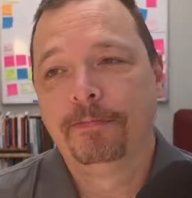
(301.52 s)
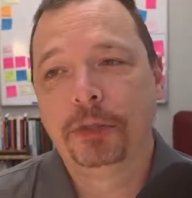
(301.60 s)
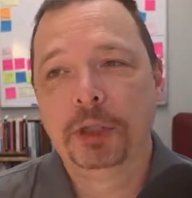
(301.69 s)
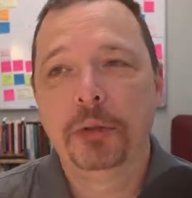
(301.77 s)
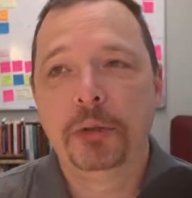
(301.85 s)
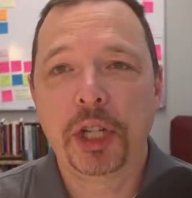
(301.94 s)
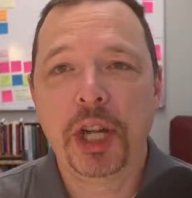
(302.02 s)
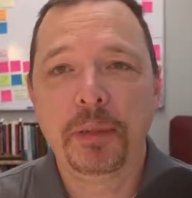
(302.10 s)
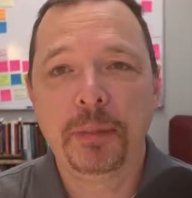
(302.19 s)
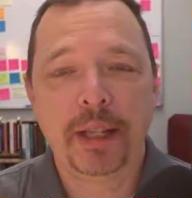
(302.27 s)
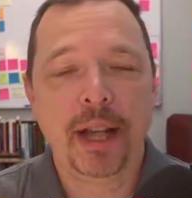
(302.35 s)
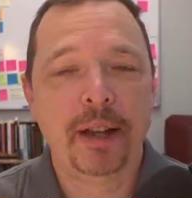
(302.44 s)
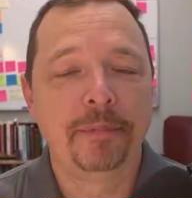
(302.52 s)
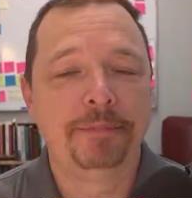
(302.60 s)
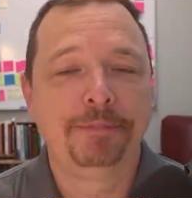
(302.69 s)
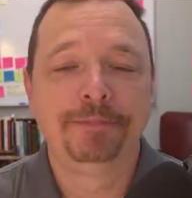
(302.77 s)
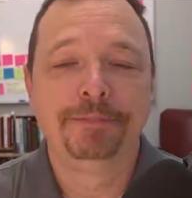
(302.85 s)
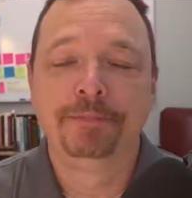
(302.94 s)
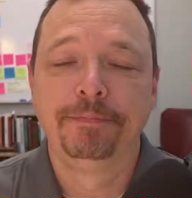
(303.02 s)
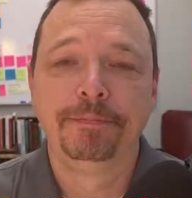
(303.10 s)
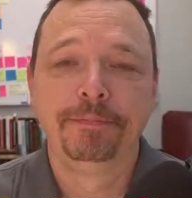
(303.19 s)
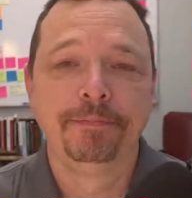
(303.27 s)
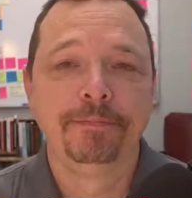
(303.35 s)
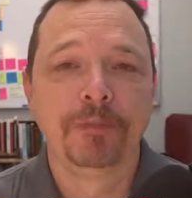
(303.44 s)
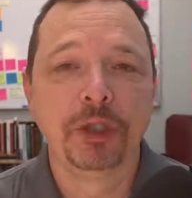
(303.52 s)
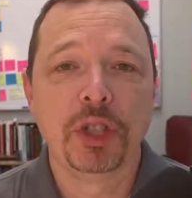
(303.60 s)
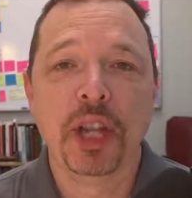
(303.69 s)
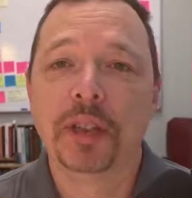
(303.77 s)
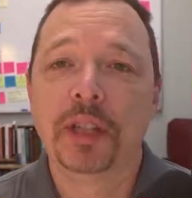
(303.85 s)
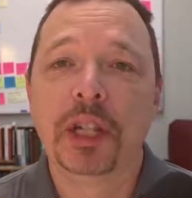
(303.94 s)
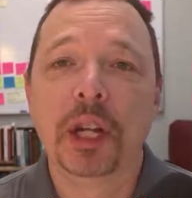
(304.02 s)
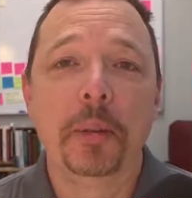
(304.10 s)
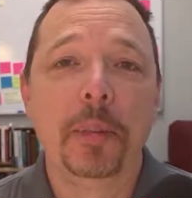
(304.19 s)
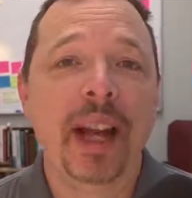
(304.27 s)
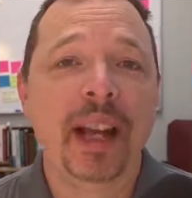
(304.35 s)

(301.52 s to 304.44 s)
there's no shame in that. There's nothing to go